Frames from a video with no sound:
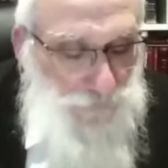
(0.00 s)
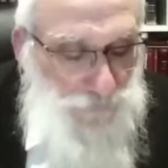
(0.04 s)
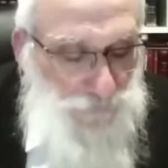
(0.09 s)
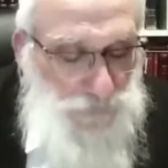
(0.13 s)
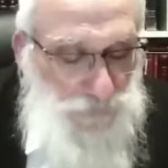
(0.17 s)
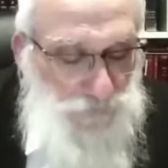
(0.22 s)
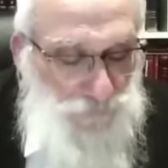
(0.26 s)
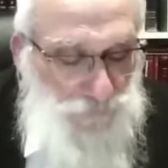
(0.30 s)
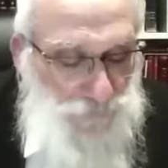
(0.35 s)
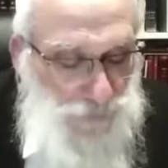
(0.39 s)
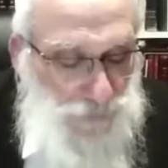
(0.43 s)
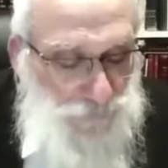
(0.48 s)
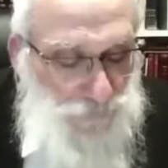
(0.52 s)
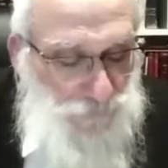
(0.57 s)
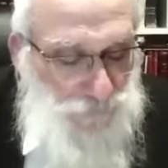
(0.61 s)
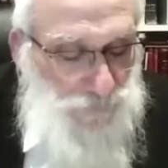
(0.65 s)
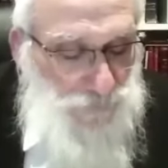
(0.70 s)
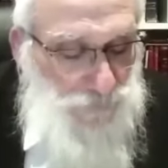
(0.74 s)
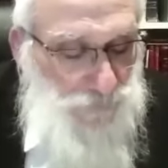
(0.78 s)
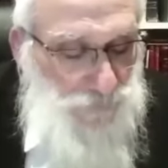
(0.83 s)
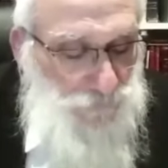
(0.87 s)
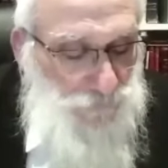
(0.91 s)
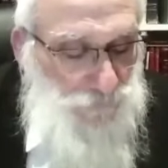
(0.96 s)
He says
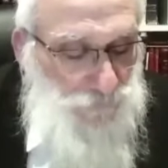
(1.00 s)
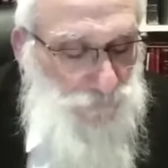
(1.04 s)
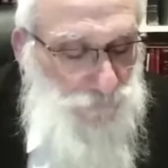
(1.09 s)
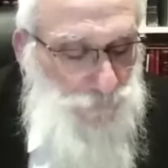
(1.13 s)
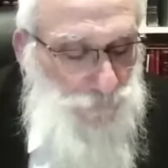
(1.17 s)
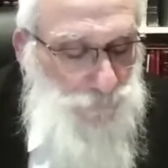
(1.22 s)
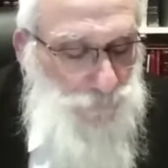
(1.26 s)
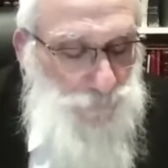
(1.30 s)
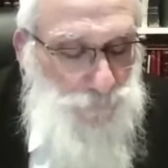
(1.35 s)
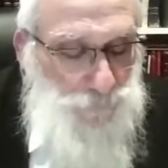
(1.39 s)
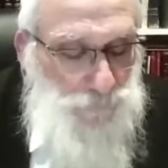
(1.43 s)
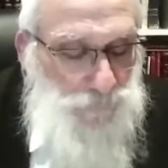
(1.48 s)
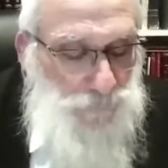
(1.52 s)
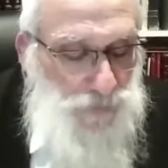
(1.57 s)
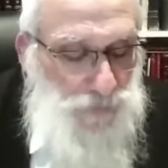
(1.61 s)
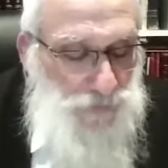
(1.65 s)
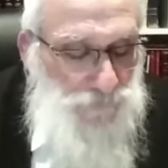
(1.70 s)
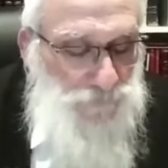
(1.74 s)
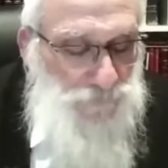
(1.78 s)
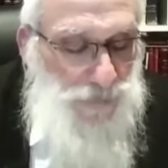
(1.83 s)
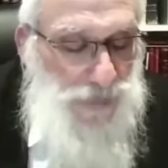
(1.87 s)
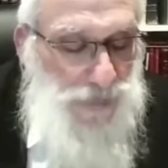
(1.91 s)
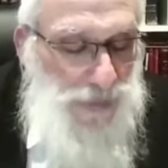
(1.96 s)
like this,
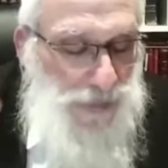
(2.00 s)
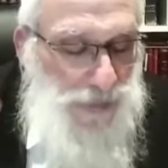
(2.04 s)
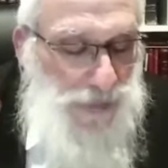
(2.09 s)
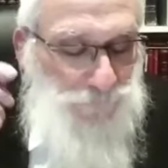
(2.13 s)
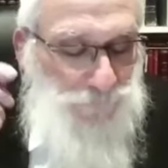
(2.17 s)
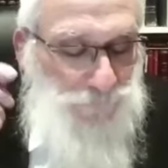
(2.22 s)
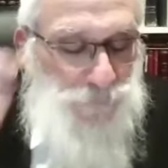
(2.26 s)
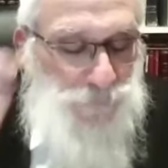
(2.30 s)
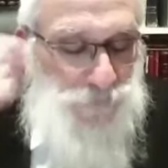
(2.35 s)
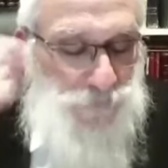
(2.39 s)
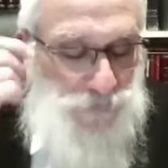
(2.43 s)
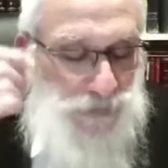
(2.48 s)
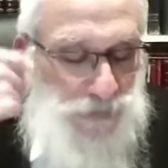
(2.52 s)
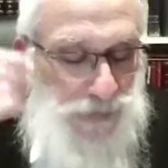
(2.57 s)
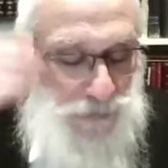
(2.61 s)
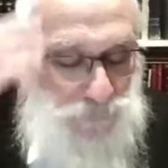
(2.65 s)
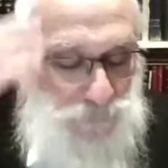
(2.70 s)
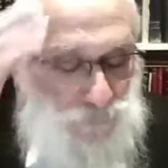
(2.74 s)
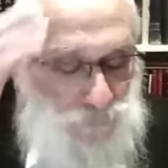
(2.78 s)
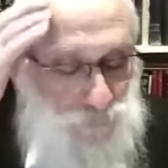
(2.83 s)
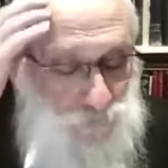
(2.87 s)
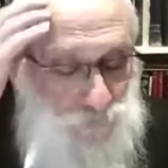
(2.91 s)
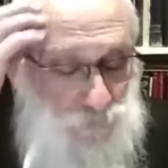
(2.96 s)
the
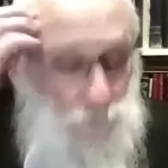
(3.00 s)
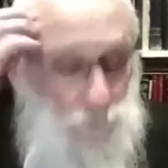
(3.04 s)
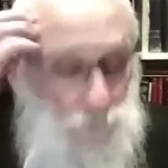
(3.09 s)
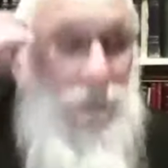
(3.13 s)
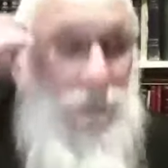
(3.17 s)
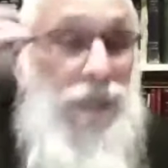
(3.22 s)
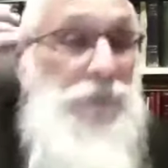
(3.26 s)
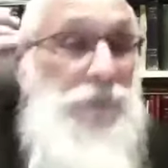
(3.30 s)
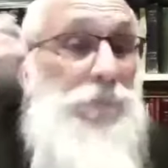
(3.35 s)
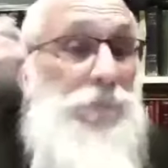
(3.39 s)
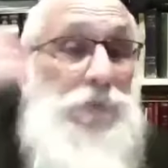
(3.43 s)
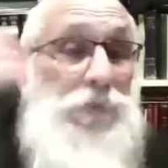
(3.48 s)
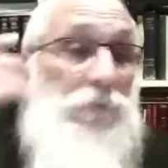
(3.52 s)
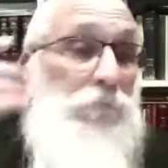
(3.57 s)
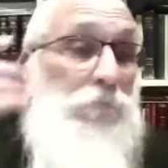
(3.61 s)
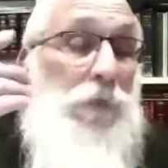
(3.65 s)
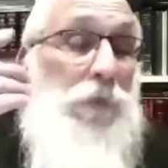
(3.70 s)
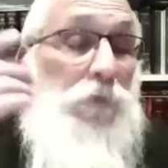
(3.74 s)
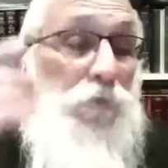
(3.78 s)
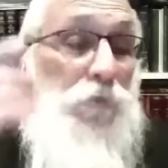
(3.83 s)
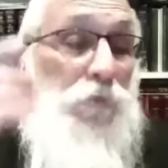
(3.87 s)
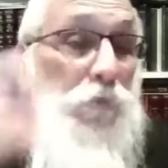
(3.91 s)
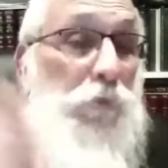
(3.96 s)
hefeshetz, so maybe,
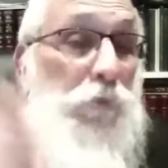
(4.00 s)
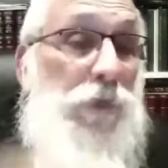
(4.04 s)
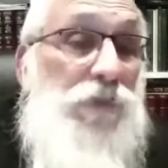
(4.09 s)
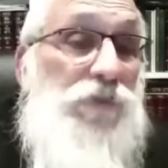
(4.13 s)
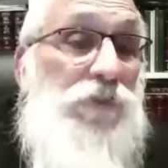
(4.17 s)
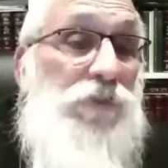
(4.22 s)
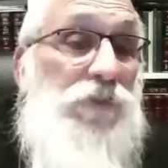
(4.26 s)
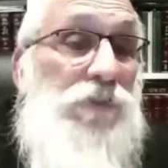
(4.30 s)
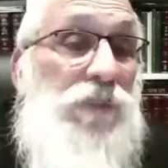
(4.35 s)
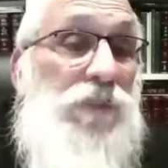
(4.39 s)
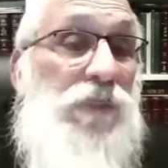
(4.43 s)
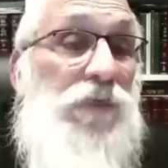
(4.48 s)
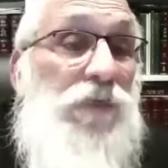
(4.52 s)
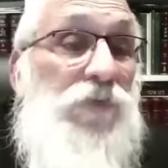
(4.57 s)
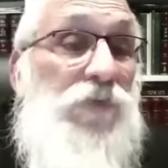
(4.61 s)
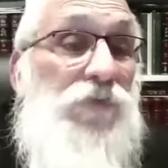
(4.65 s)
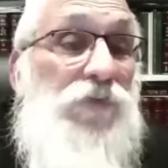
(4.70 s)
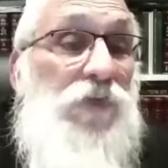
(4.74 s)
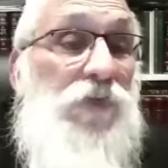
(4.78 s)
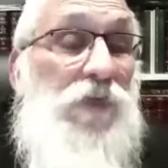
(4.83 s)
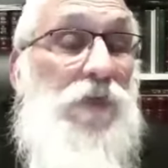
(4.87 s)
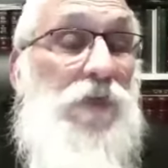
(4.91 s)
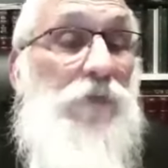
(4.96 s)
the question
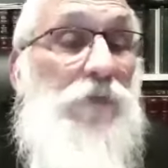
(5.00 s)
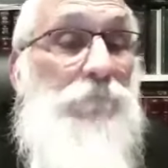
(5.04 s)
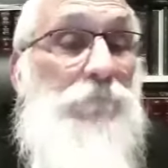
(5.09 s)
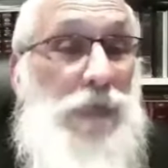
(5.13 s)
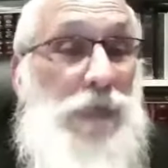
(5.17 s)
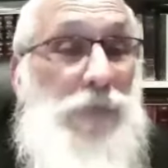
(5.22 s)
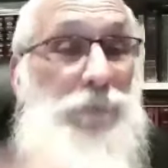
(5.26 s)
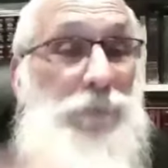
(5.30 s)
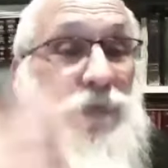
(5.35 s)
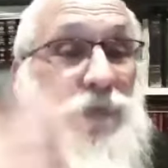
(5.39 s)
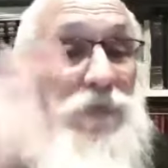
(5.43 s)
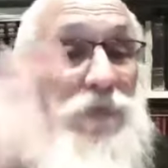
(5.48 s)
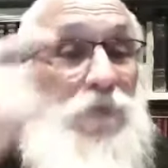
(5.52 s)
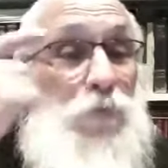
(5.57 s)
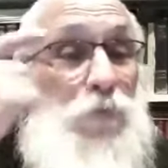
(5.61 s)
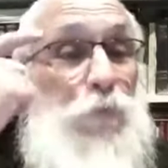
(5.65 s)
is, maybe the